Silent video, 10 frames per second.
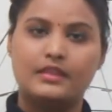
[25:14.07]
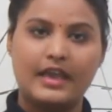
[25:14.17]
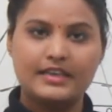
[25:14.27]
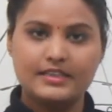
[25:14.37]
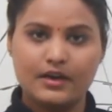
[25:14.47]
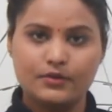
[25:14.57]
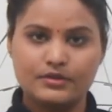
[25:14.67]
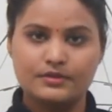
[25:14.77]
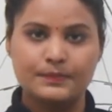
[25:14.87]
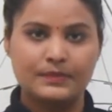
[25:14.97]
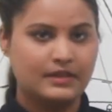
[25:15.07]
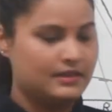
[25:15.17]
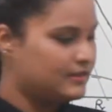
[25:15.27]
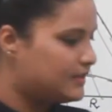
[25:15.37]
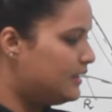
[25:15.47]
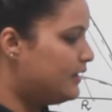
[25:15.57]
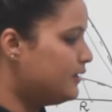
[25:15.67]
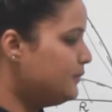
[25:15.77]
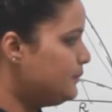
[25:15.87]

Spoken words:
Any doubt till here?